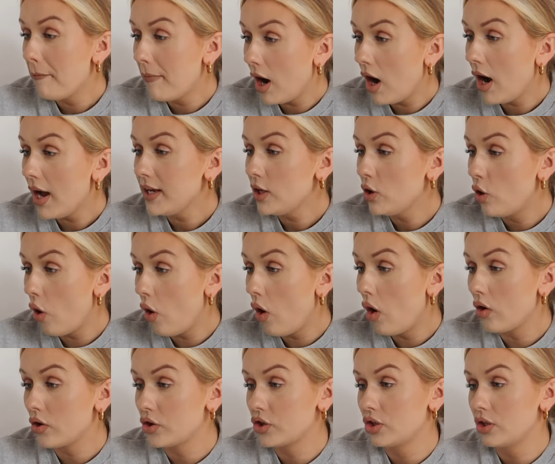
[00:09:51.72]
my
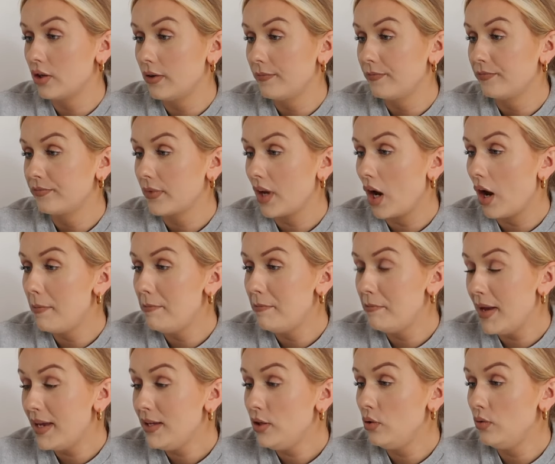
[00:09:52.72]
gosh. I
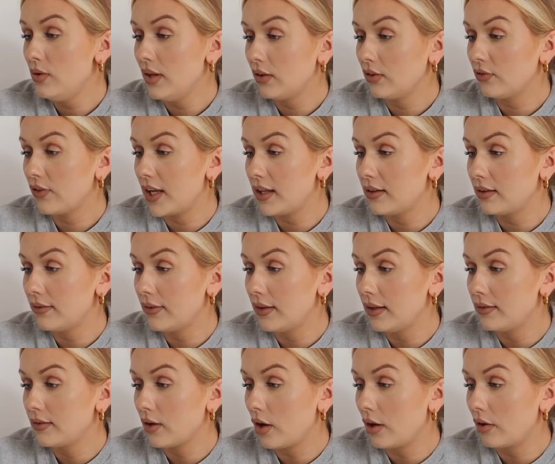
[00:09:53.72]
bet you there's fakes of
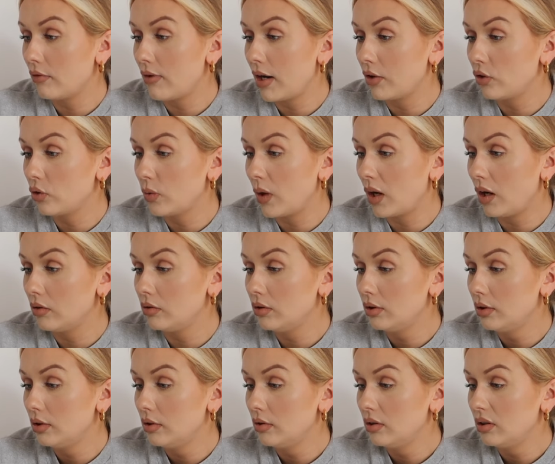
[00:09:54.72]
these going around as well.
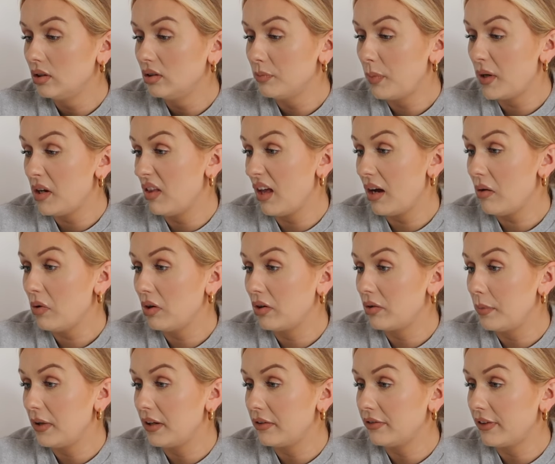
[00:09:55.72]
Bet you that one
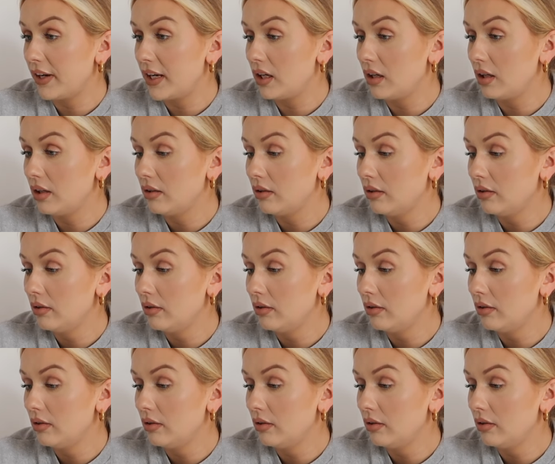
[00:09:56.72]
could be a fake.